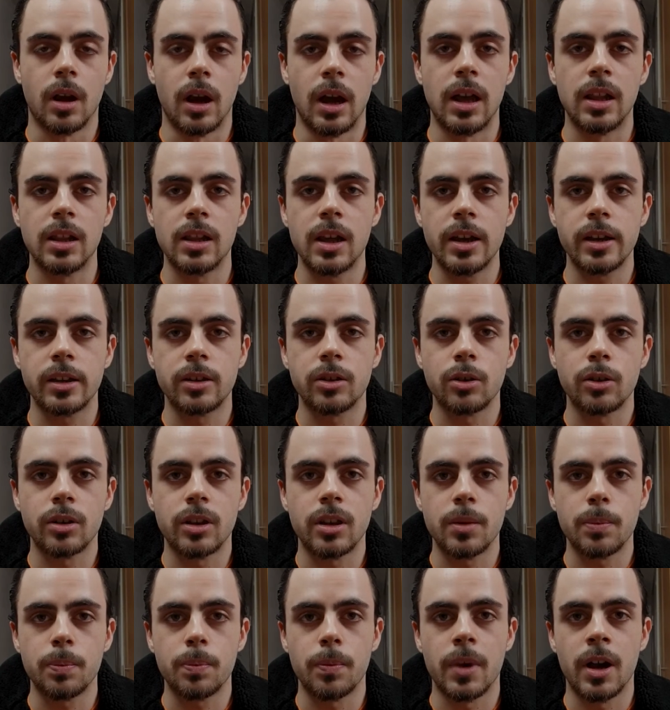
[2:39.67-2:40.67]
I like to
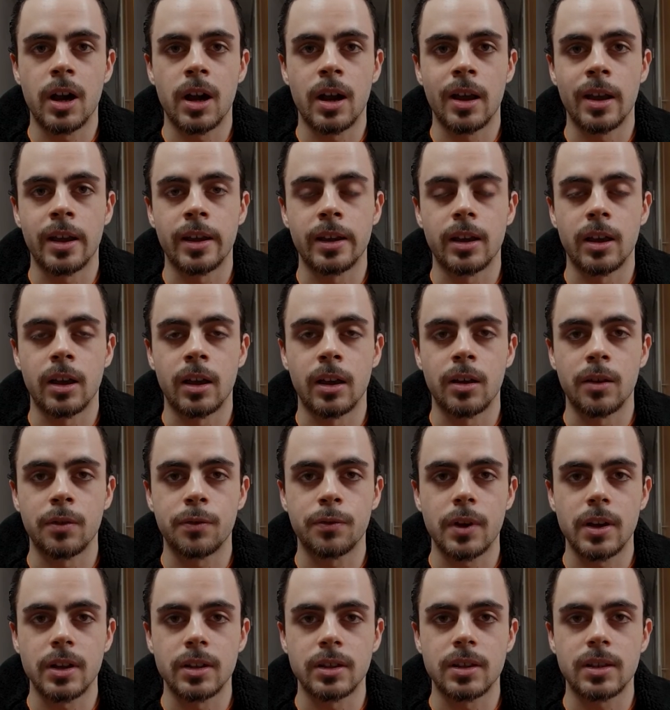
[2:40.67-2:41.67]
keep my
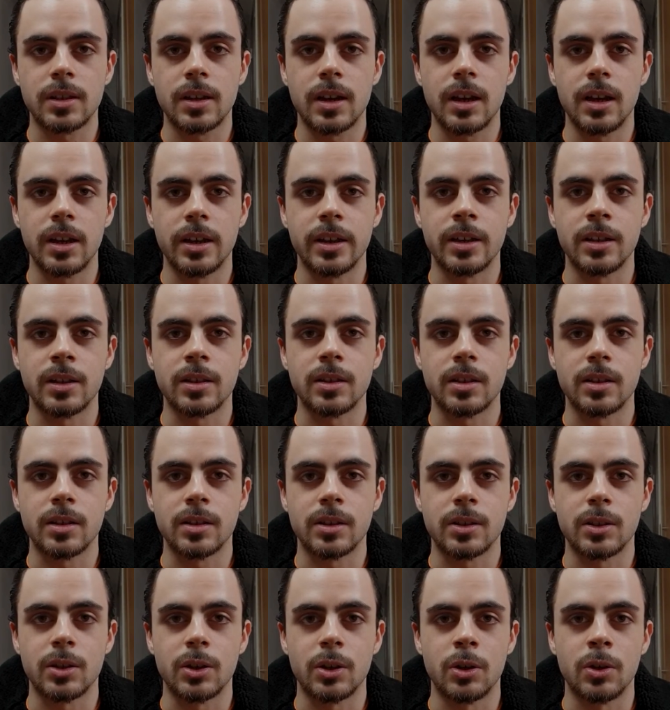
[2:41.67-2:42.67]
fans clean,
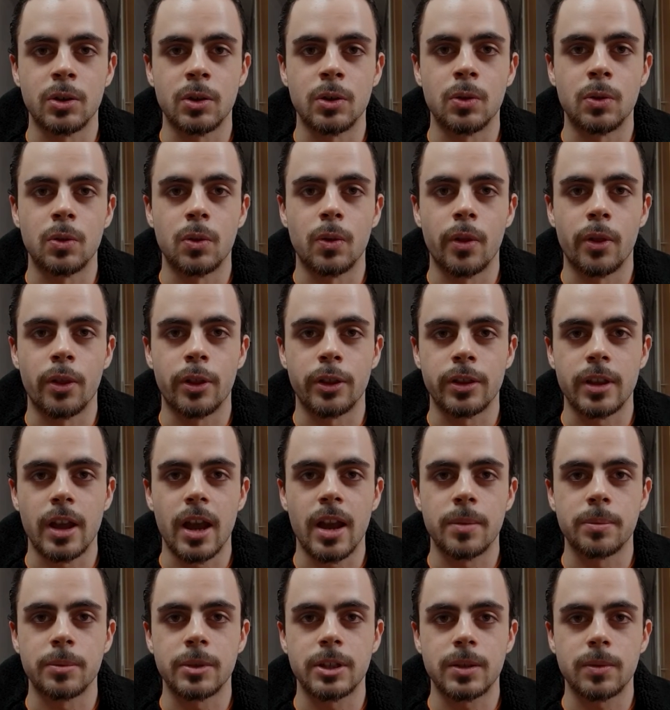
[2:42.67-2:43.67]
so the
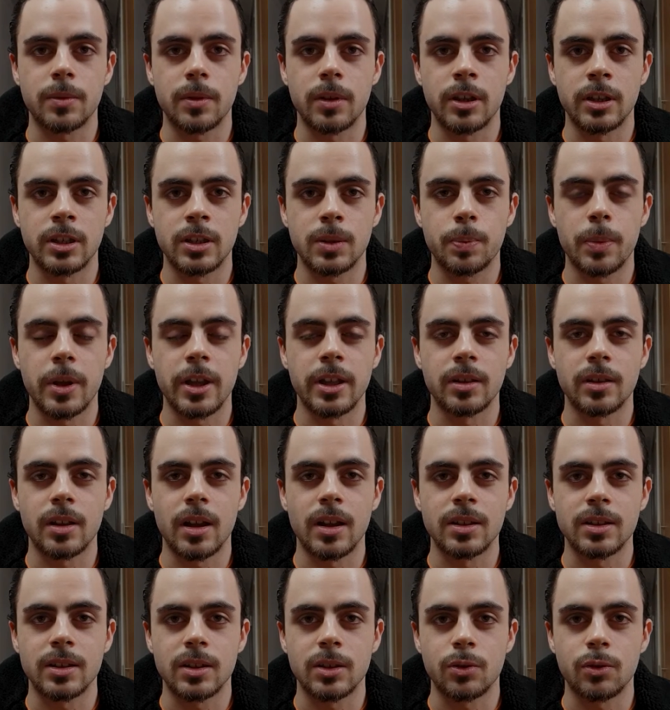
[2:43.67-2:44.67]
time spent
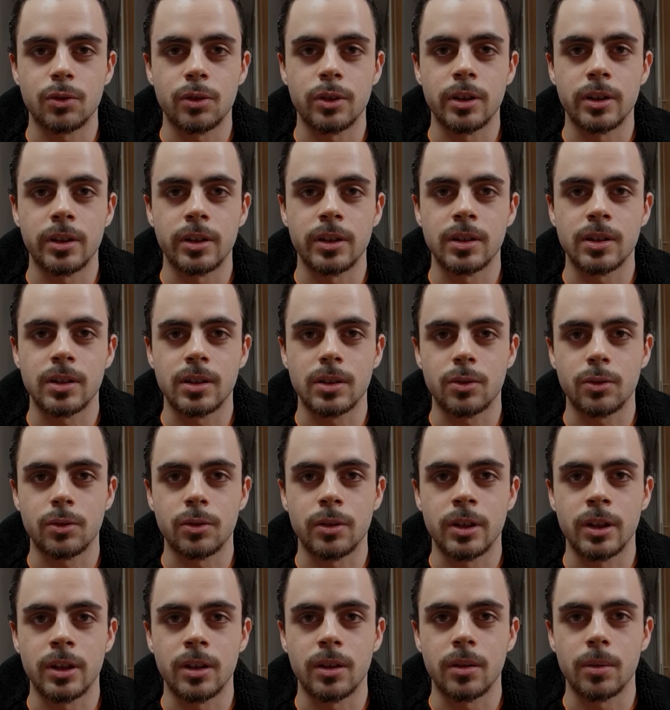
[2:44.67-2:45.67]
unscrewing and
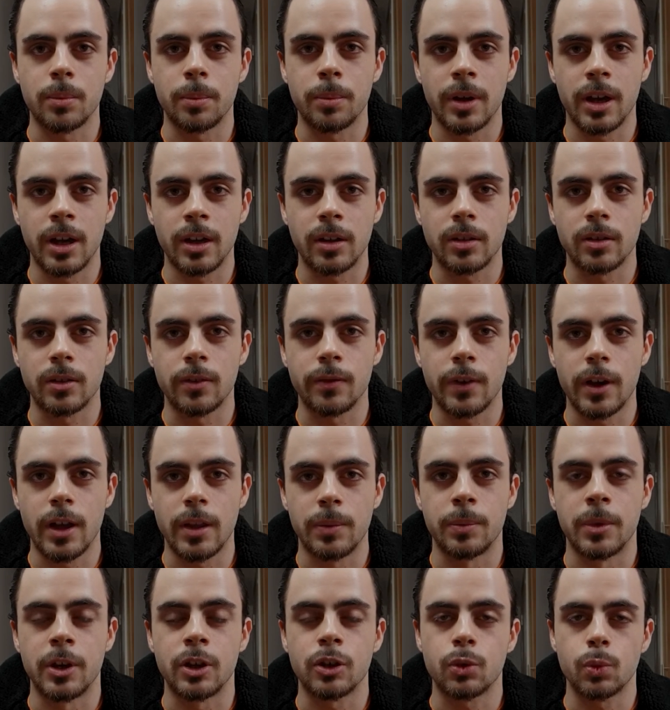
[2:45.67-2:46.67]
screwing back the
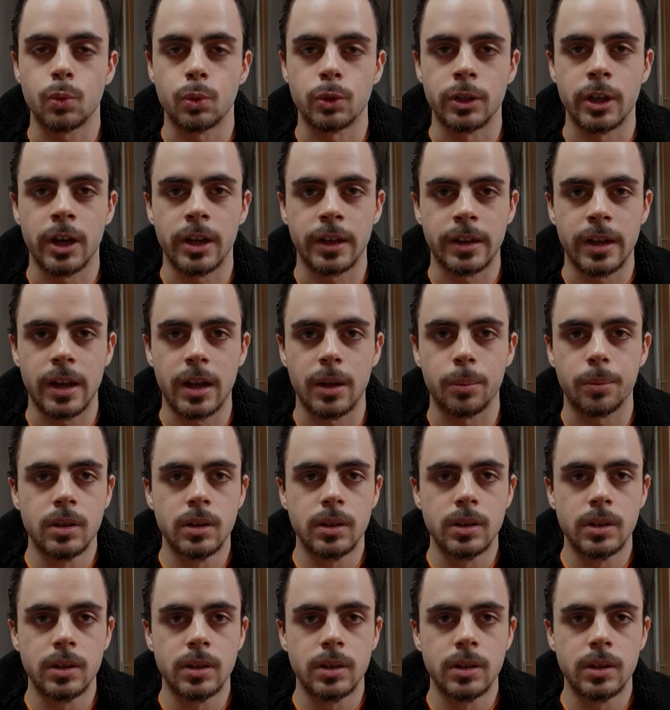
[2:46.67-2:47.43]
fan mesh would add up.